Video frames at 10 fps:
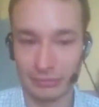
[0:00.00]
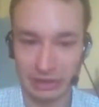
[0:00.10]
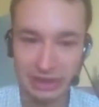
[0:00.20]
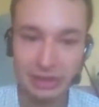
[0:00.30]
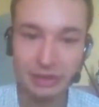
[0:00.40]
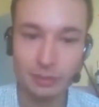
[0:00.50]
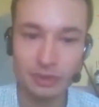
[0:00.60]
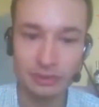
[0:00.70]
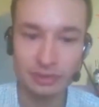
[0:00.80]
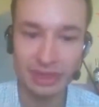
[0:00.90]
didn't
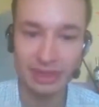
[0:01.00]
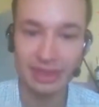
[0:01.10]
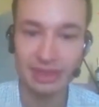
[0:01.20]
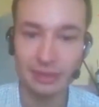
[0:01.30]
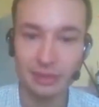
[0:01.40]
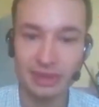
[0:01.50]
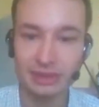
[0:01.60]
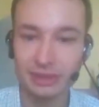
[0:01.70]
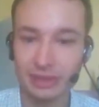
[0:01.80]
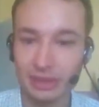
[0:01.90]
want to get any risk
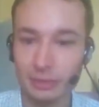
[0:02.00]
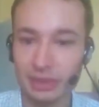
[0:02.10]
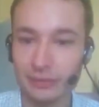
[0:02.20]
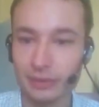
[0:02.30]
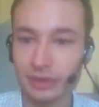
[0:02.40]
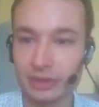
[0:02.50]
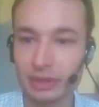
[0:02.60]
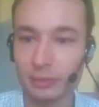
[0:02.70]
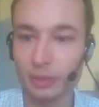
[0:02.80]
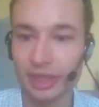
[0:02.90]
and he went for a gun
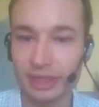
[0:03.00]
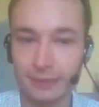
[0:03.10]
upgrade.